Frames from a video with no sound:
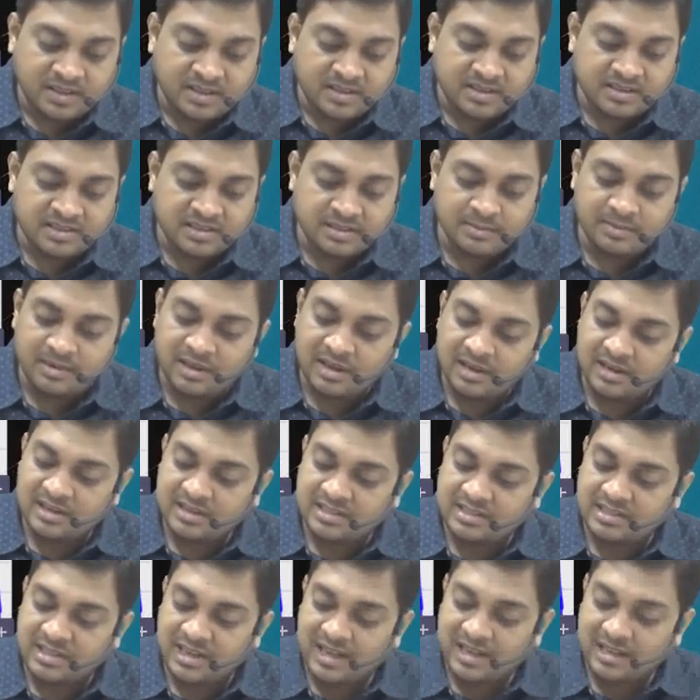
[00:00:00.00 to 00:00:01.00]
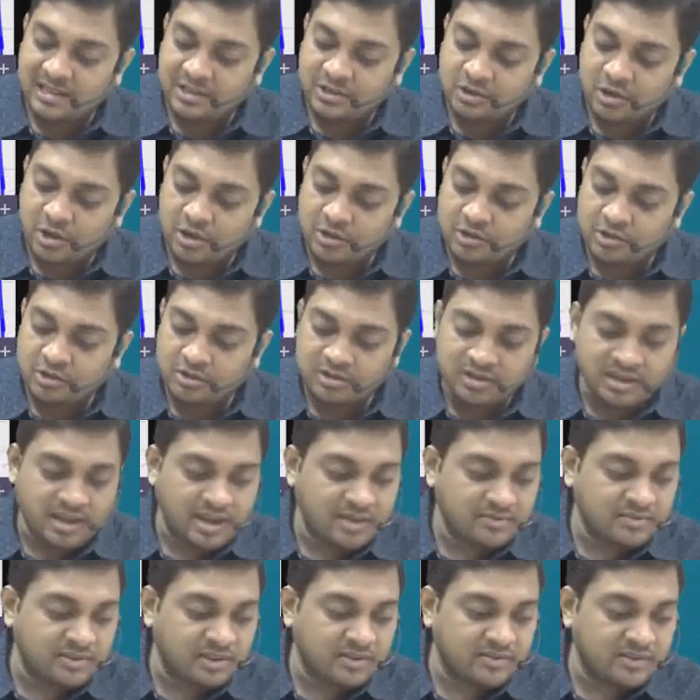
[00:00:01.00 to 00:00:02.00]
Similarly sales also they
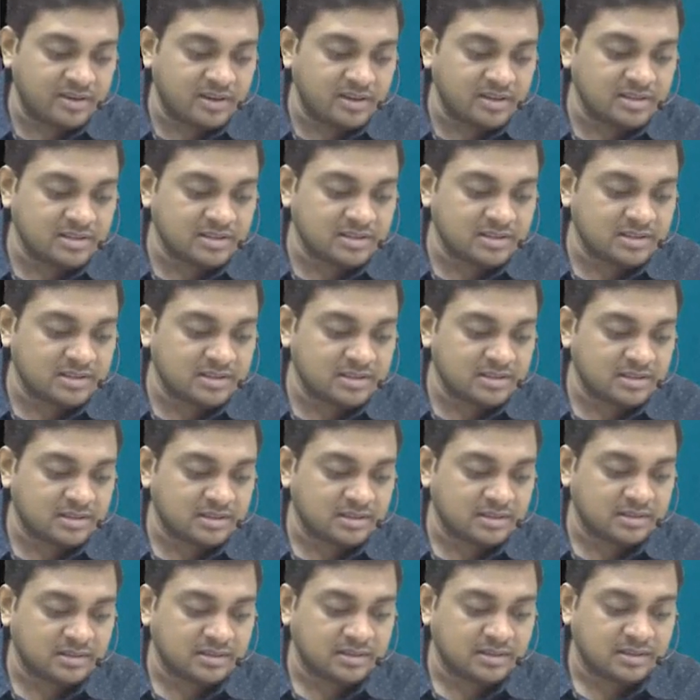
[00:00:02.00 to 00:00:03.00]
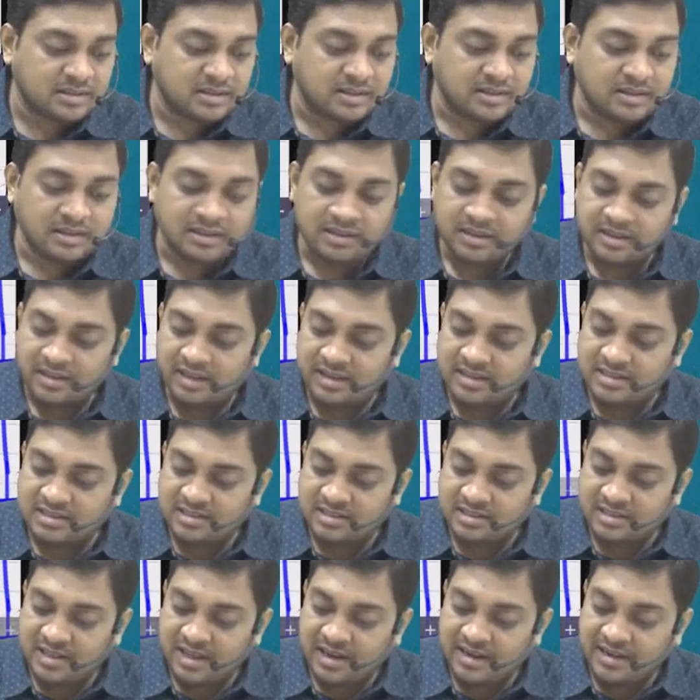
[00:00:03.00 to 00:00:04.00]
have given us, it's
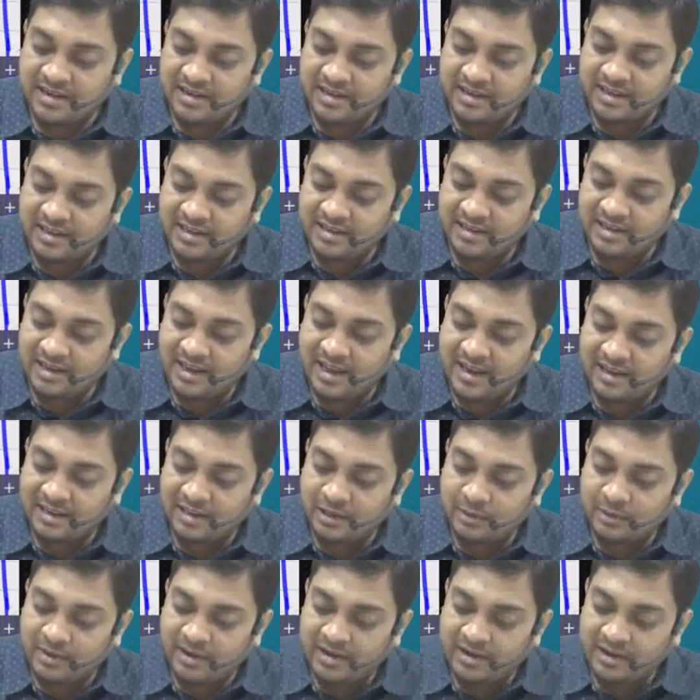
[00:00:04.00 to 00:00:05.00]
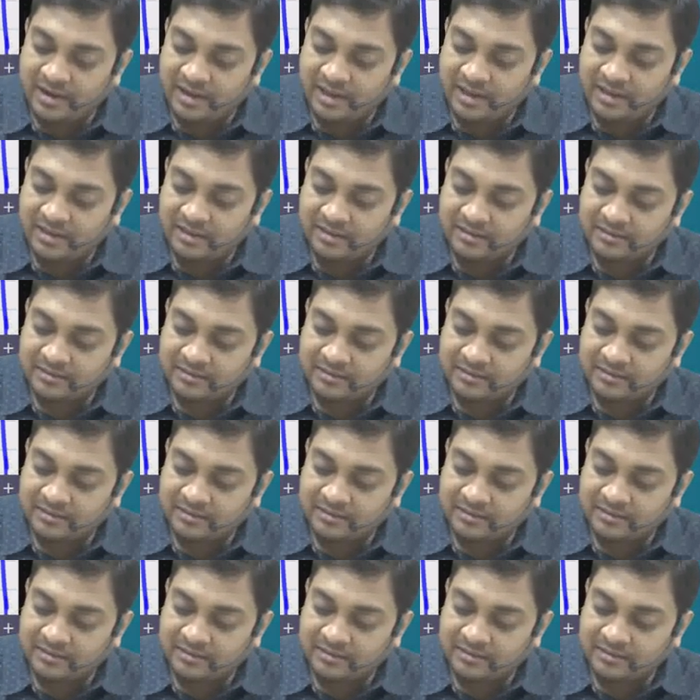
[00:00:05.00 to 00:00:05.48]
19 lakh 20